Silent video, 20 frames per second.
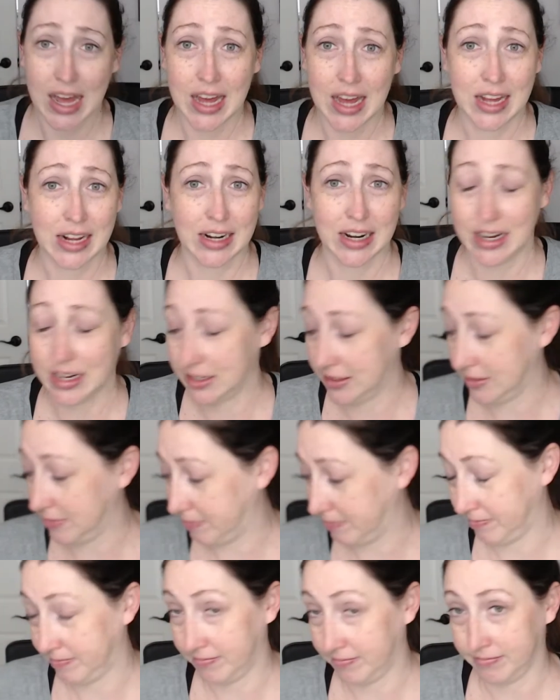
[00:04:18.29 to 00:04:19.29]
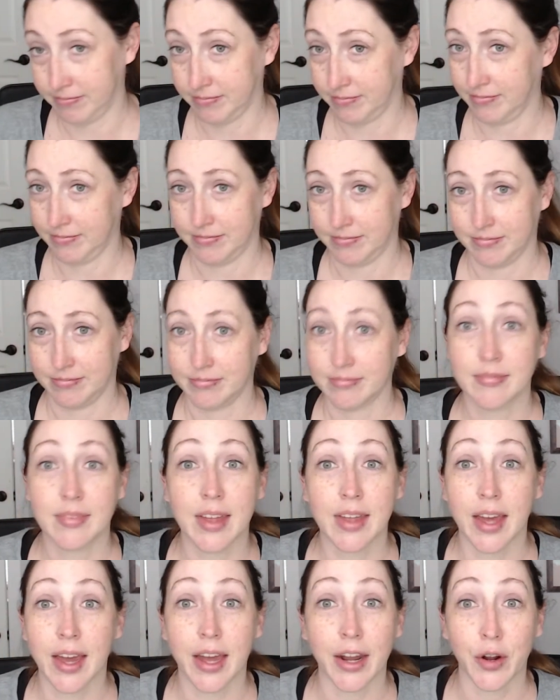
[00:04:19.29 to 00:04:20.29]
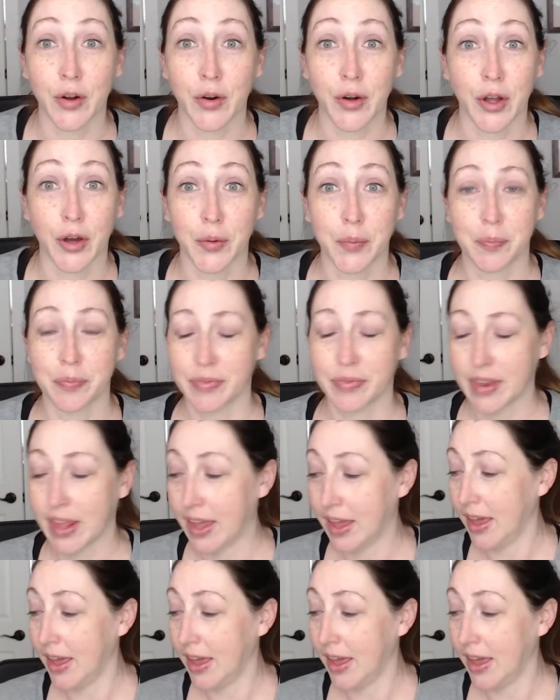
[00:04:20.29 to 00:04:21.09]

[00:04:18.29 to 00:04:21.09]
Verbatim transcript: I, I don't know.